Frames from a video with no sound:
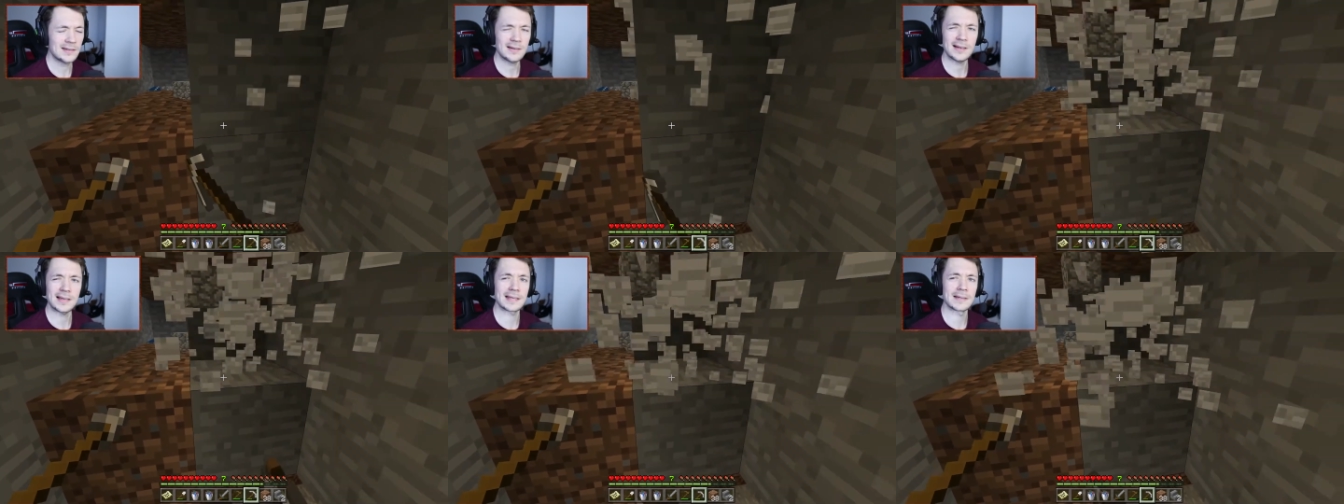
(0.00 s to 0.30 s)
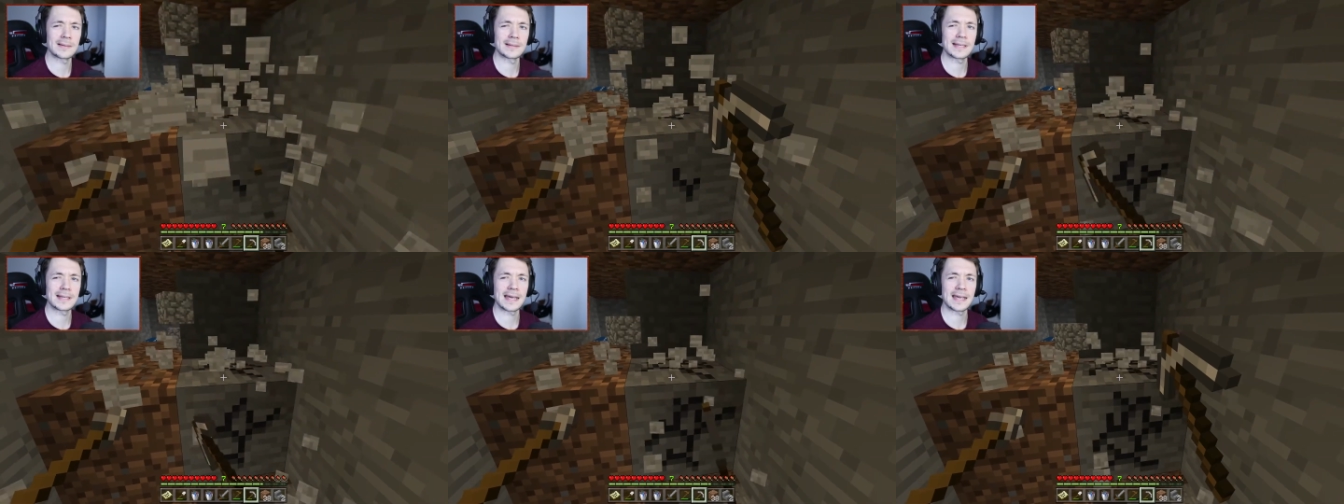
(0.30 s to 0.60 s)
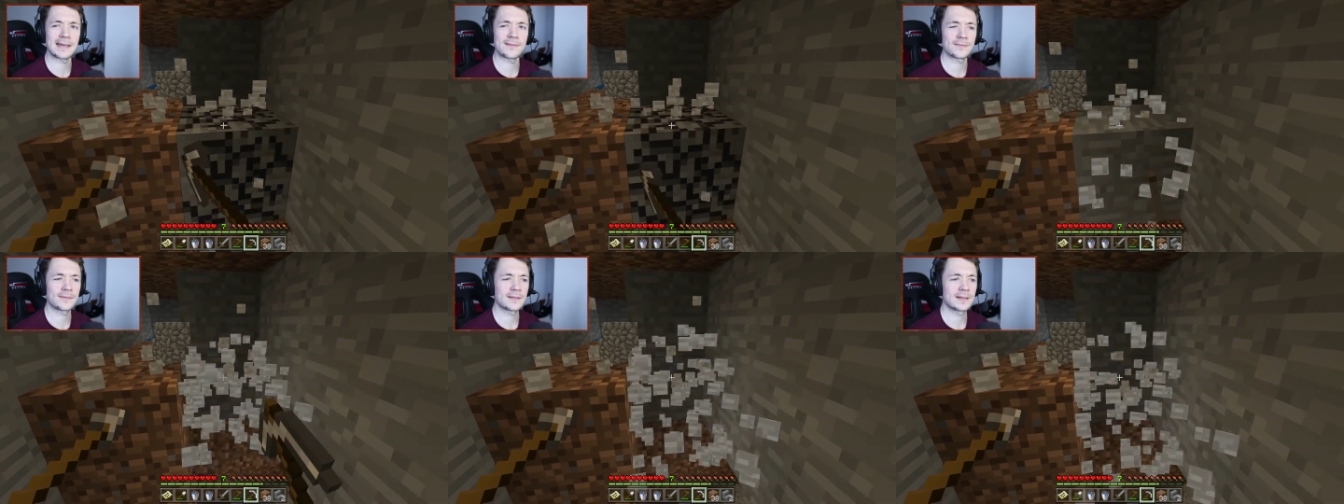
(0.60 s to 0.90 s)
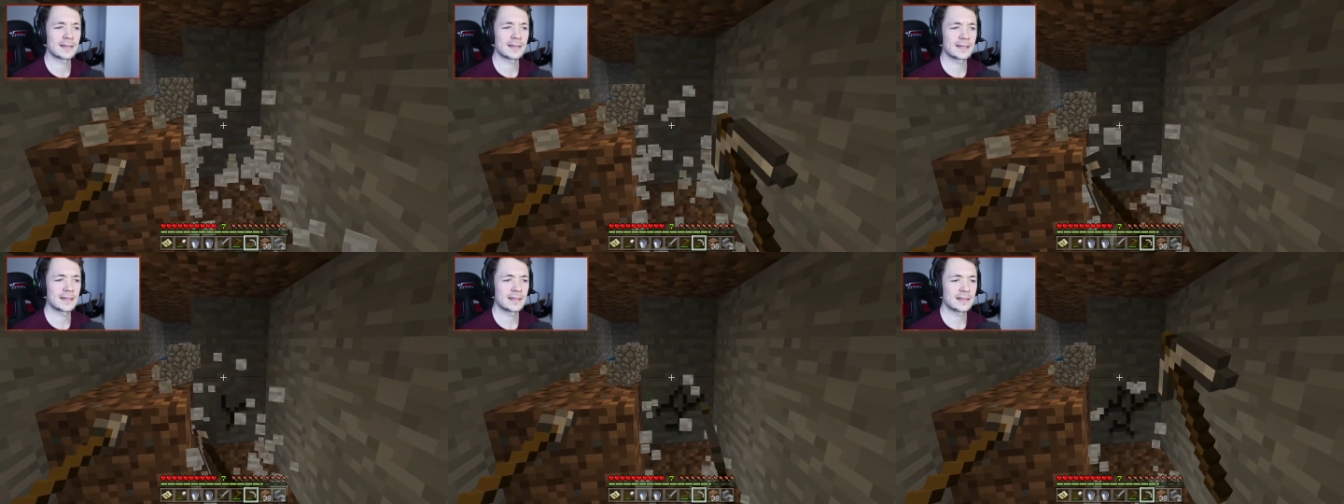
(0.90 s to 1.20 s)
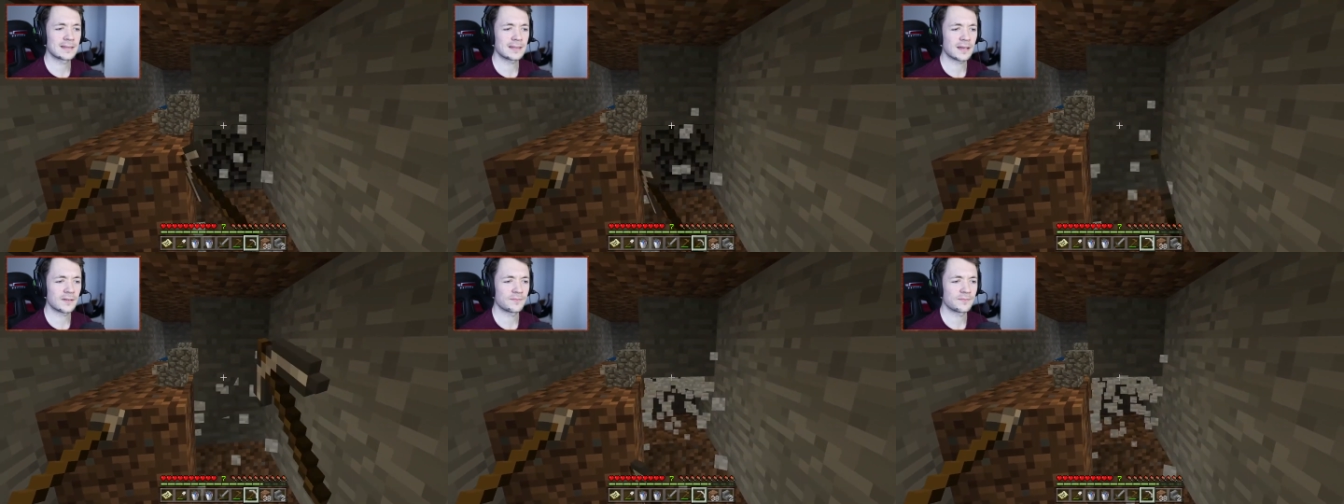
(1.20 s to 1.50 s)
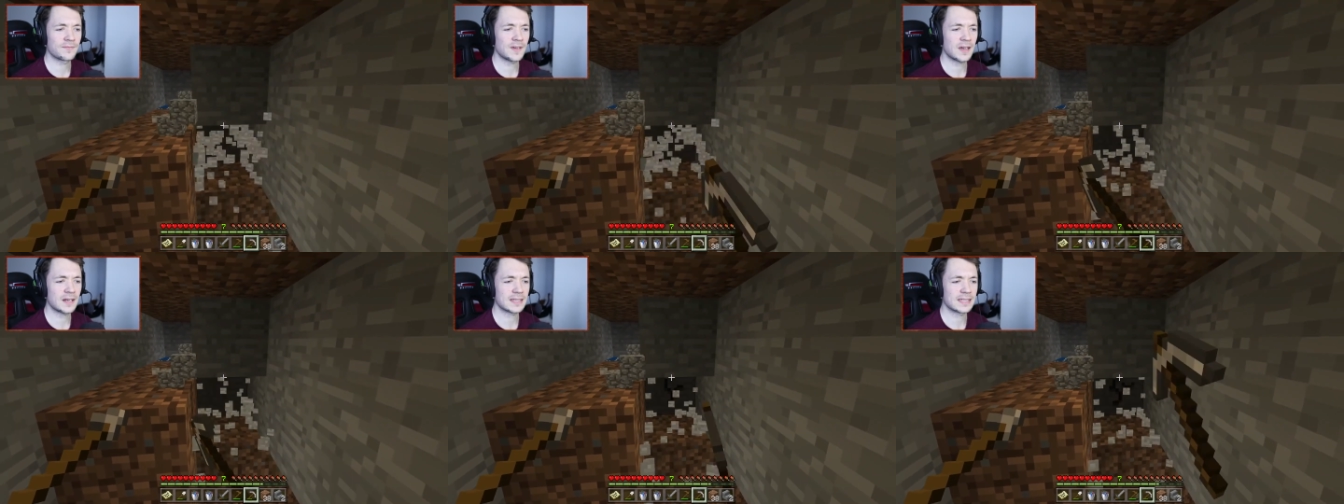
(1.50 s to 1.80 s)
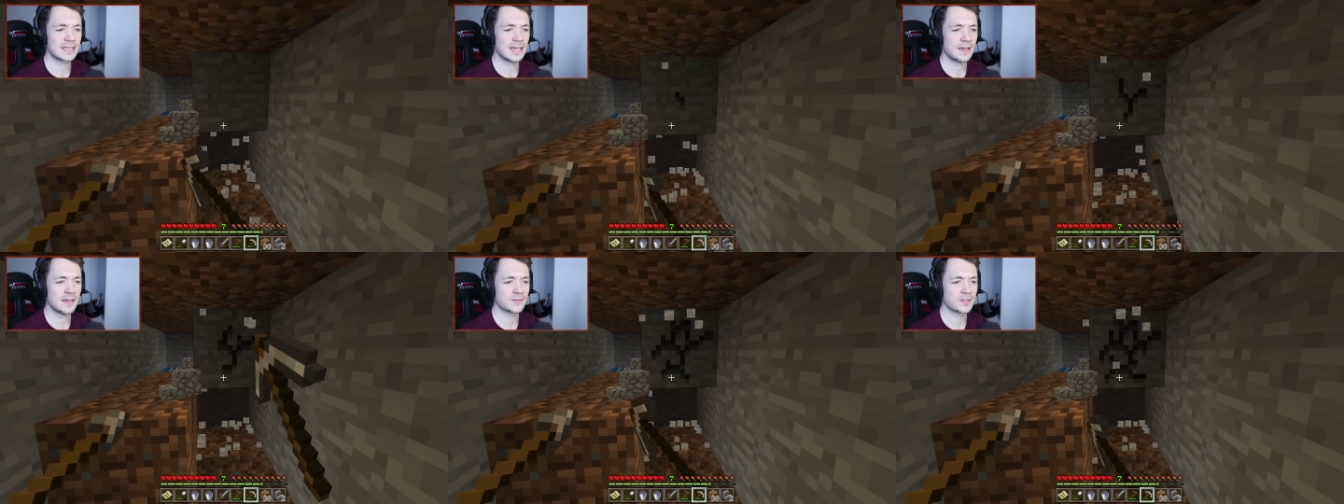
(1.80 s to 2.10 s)
do like a good cave. I've found a
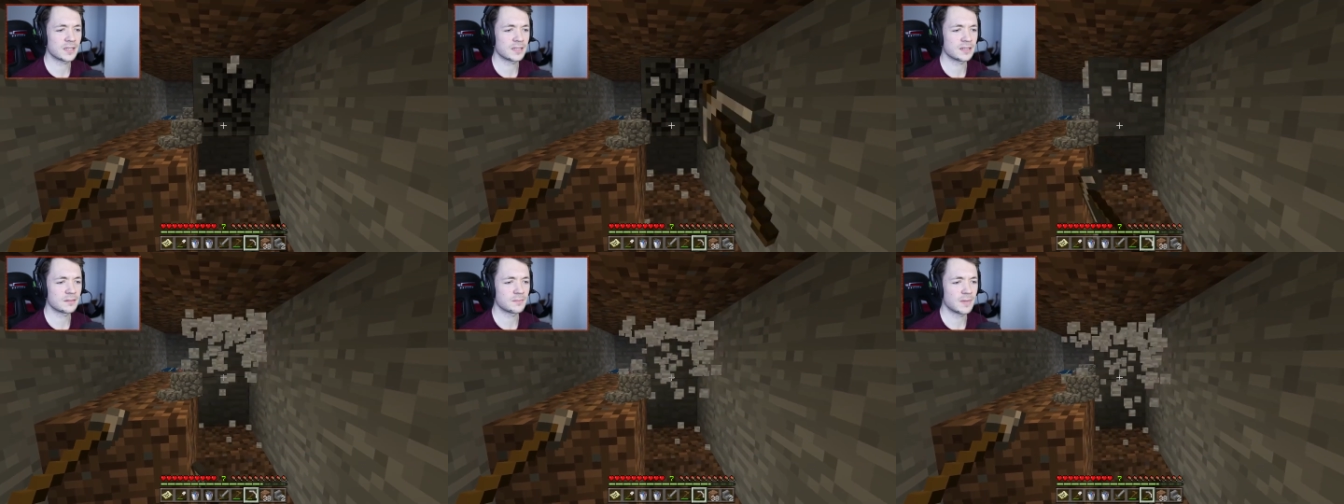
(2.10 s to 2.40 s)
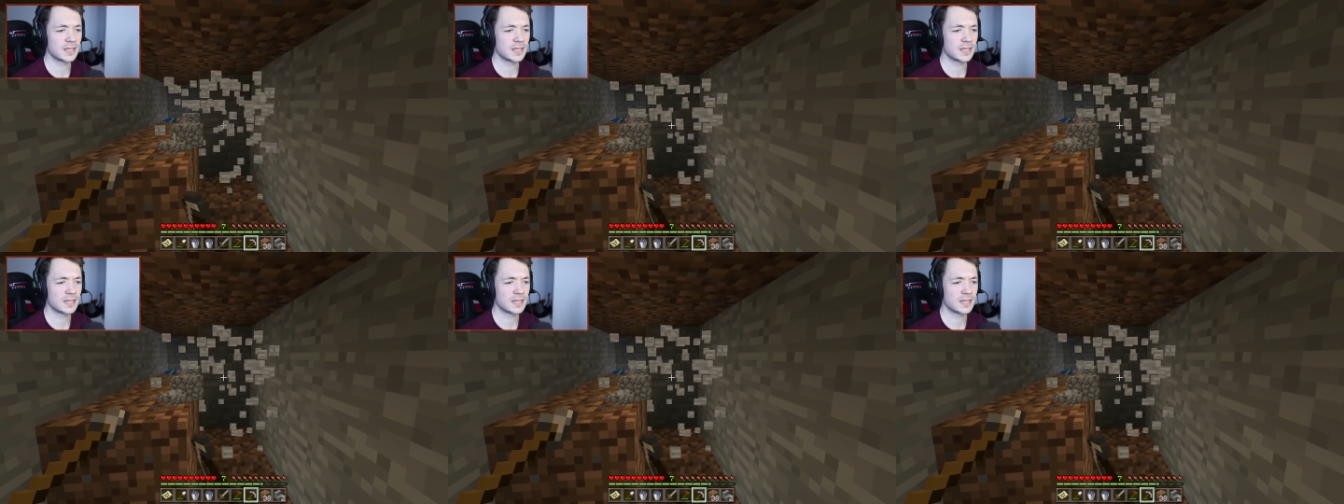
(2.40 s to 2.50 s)
cave system